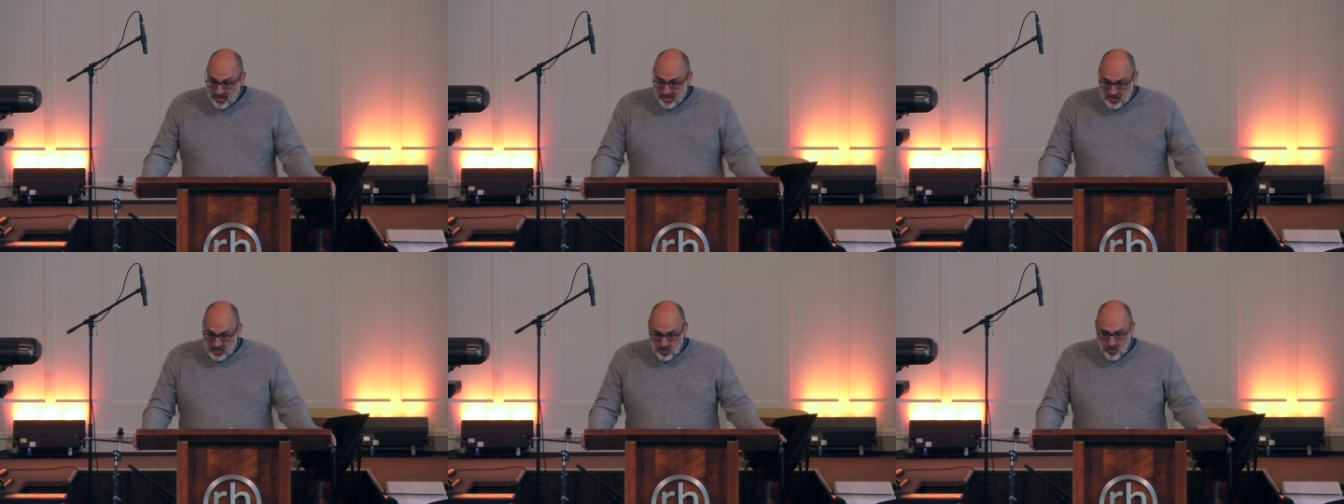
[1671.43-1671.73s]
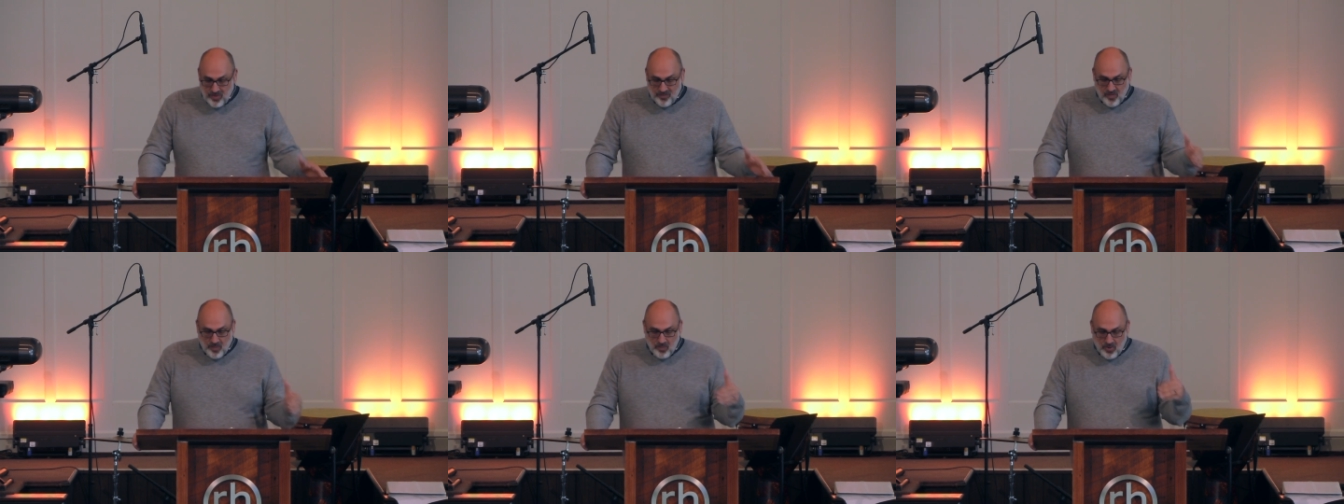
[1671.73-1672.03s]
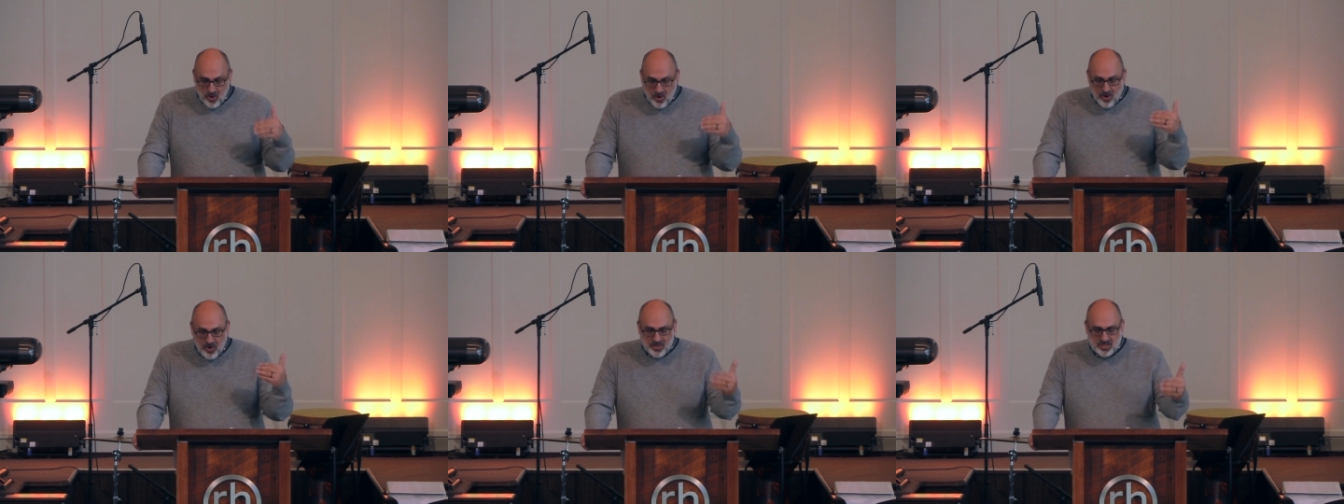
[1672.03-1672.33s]
you have a
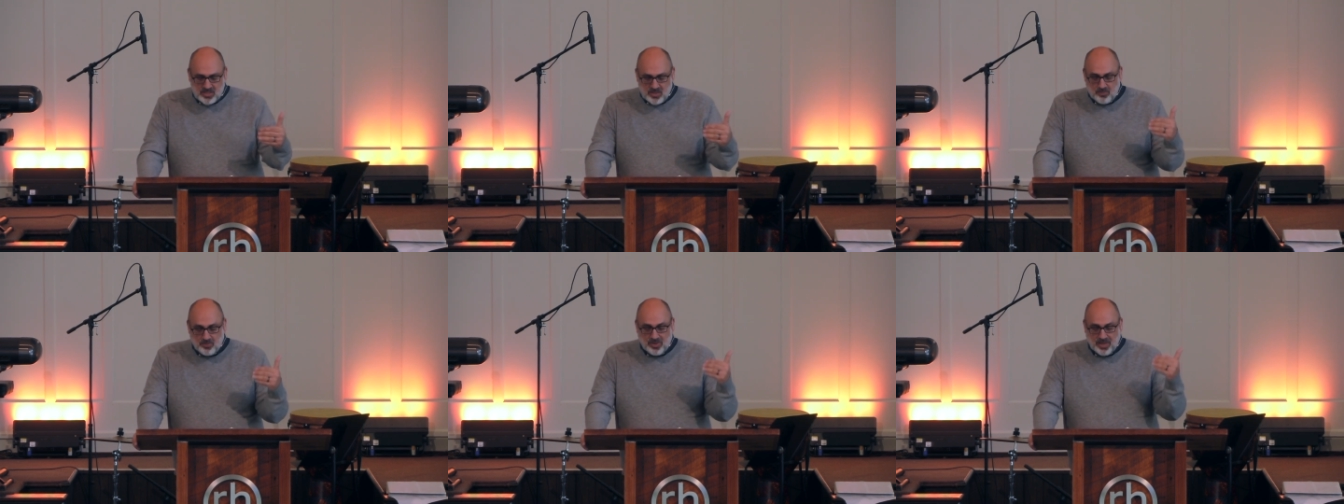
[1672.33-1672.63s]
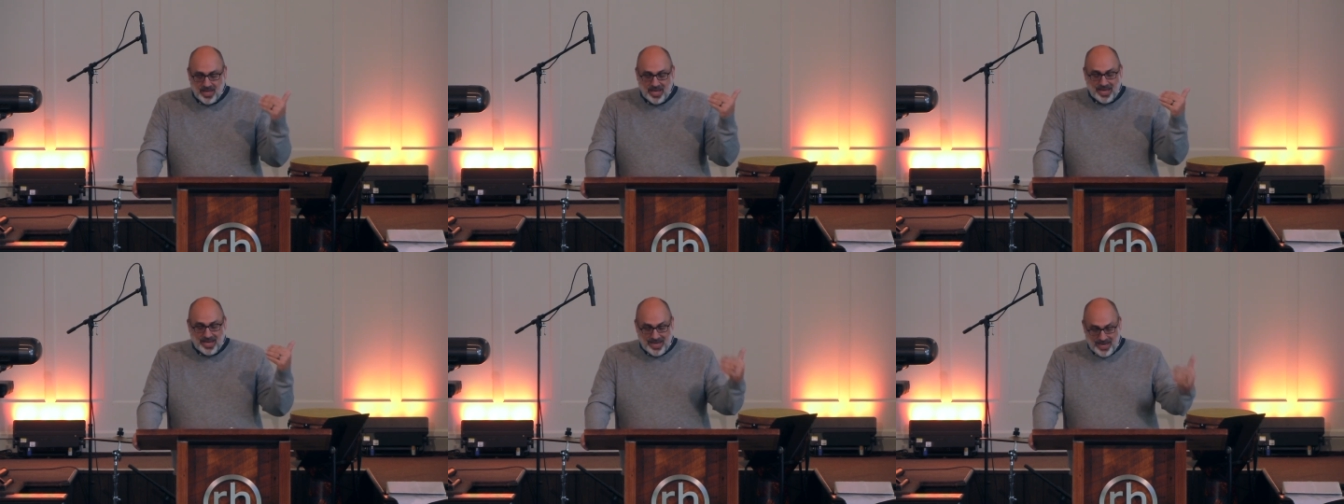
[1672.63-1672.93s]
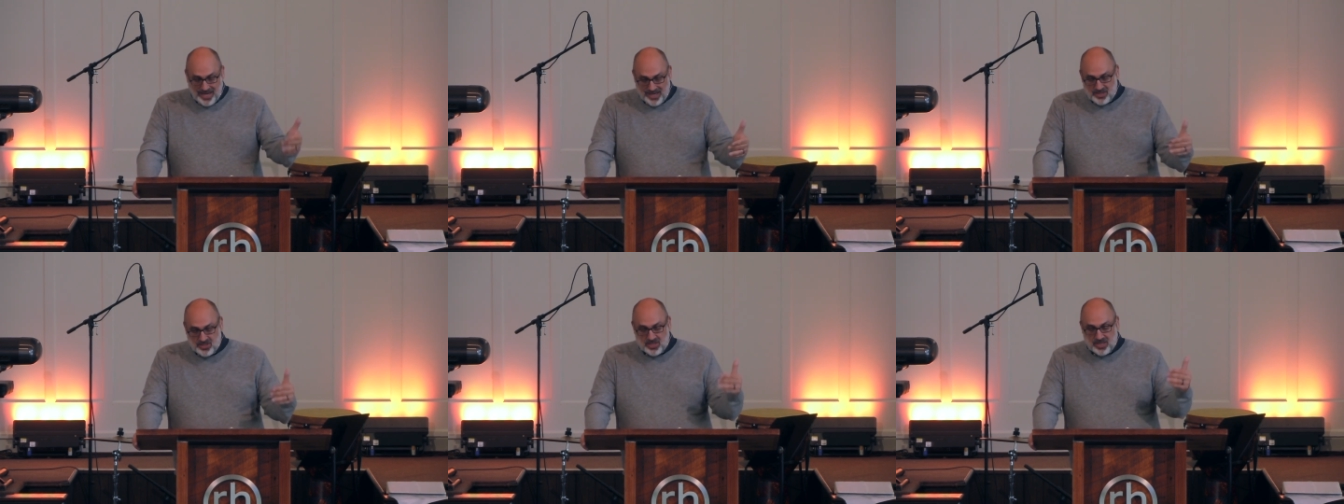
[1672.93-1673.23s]
part to play
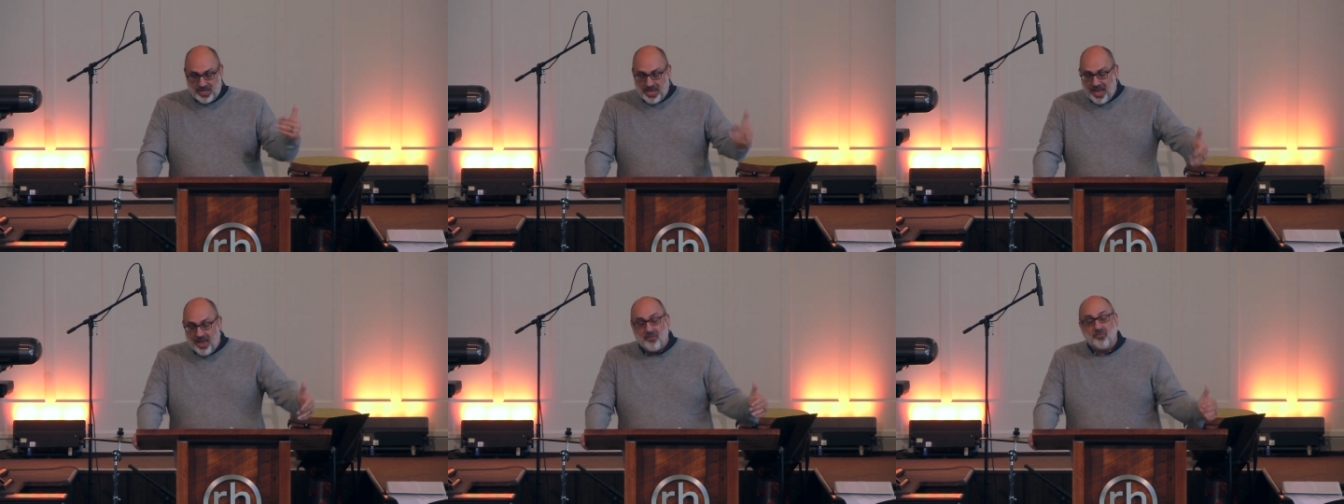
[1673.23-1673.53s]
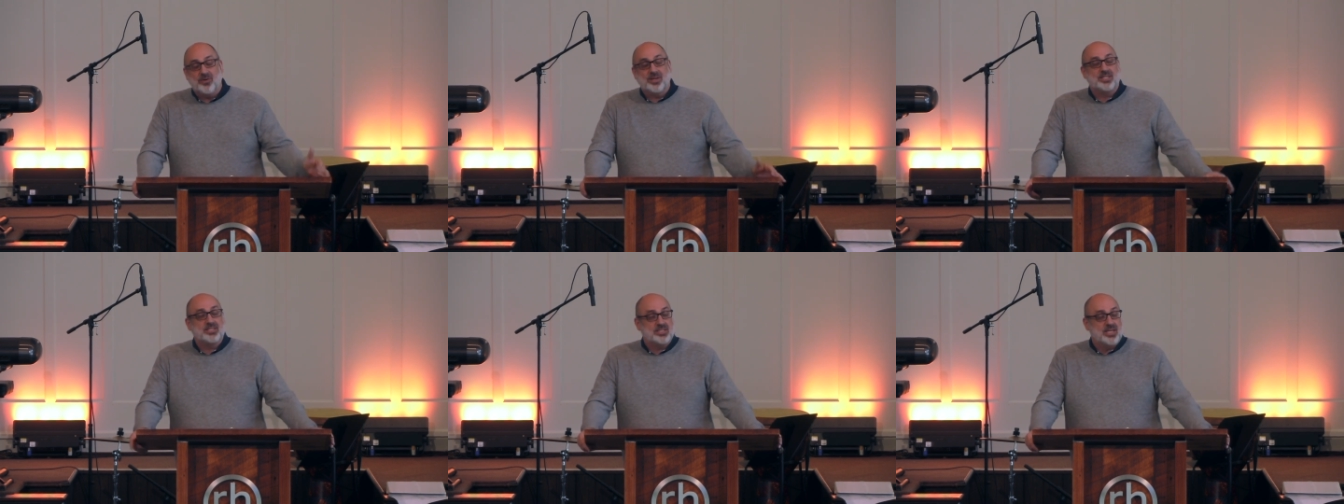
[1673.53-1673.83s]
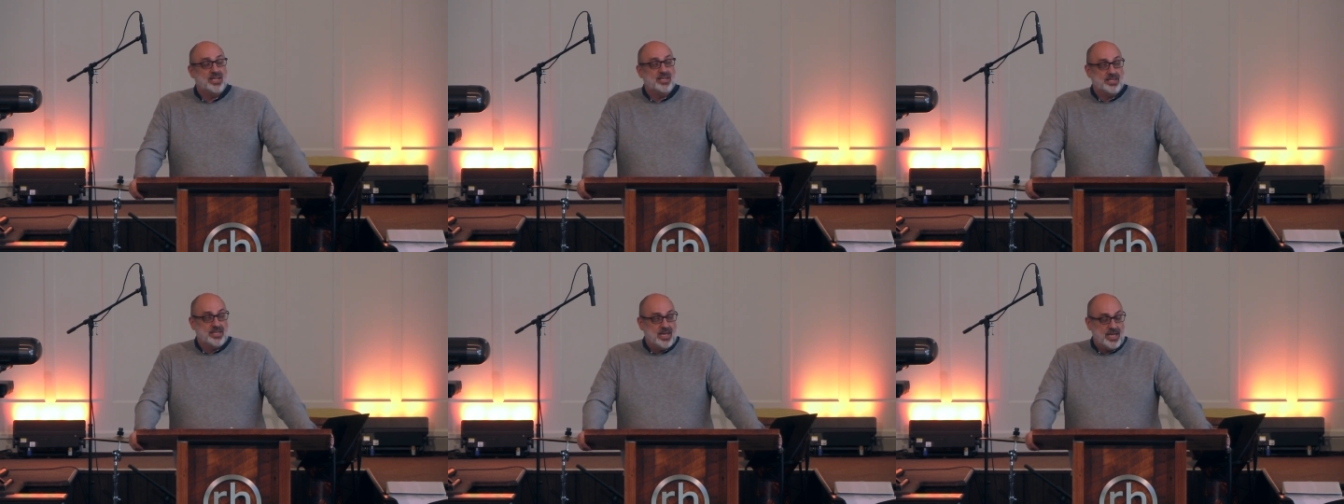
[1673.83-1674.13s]
each and every
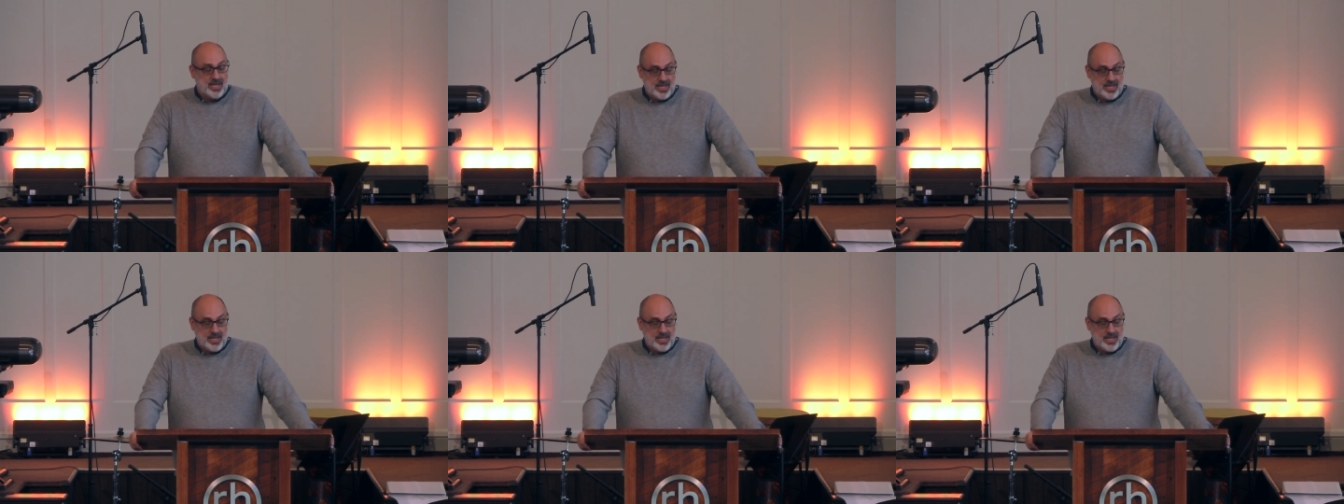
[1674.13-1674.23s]
Sunday.